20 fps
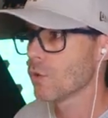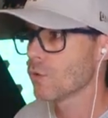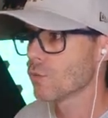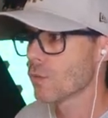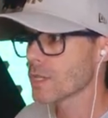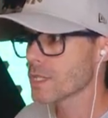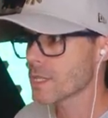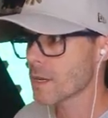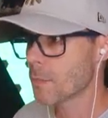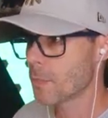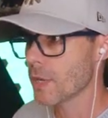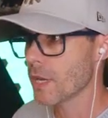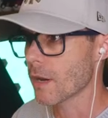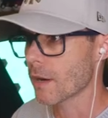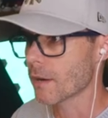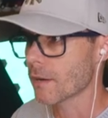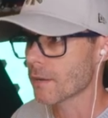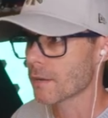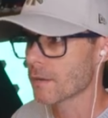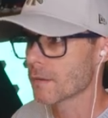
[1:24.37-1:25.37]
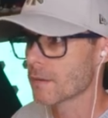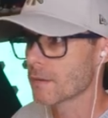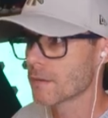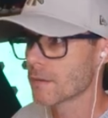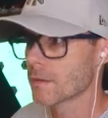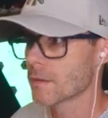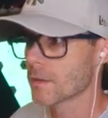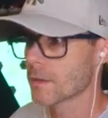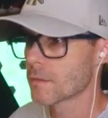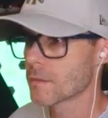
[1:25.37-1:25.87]
Oh, what's up here?
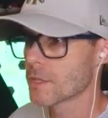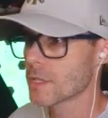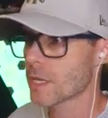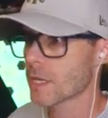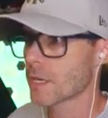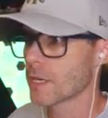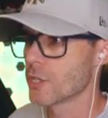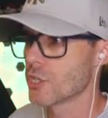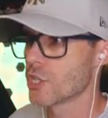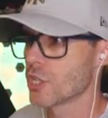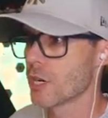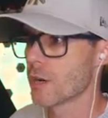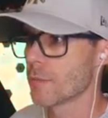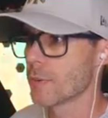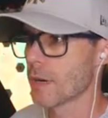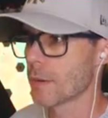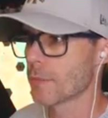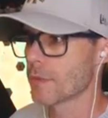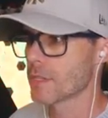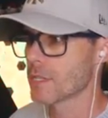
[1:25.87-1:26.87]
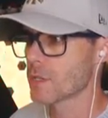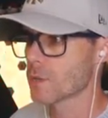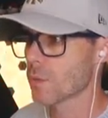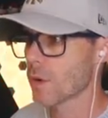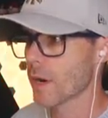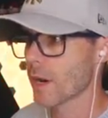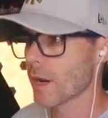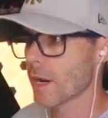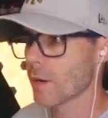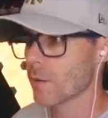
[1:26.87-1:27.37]
Just gonna jump up this
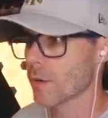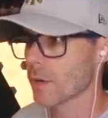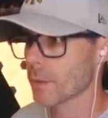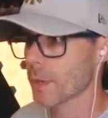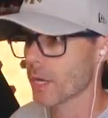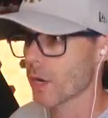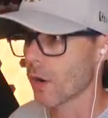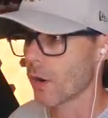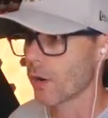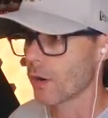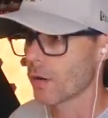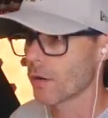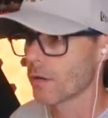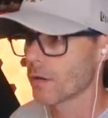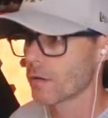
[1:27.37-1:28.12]
way. What do we got?